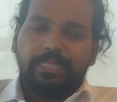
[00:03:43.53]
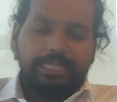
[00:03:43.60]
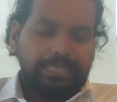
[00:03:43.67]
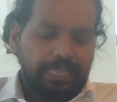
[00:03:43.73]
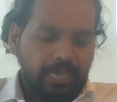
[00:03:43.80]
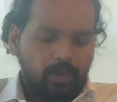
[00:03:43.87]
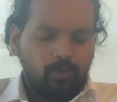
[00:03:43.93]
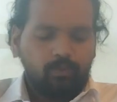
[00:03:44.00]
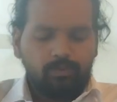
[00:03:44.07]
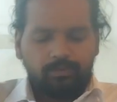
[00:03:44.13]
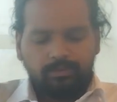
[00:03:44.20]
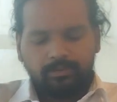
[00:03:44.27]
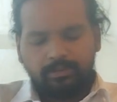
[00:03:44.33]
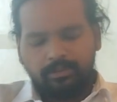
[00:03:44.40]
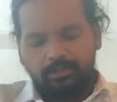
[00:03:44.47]
Now,
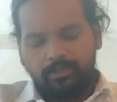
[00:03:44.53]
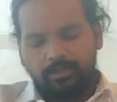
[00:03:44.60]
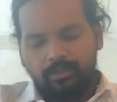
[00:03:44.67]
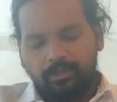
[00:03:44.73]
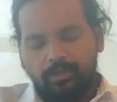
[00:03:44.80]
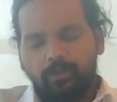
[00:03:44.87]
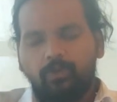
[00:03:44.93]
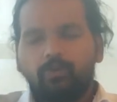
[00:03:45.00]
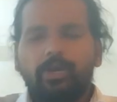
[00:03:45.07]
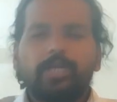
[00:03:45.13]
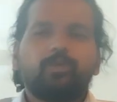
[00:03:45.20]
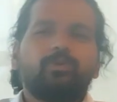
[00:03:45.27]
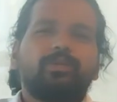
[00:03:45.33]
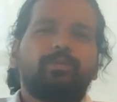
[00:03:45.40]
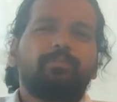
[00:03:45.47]
try
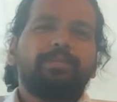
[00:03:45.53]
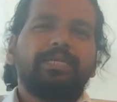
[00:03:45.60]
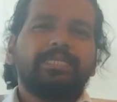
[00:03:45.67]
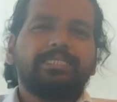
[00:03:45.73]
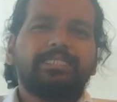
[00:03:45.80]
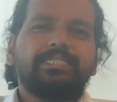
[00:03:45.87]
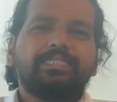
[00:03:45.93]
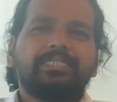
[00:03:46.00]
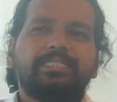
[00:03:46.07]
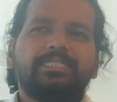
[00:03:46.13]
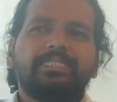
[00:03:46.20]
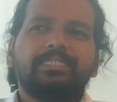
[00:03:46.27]
to replace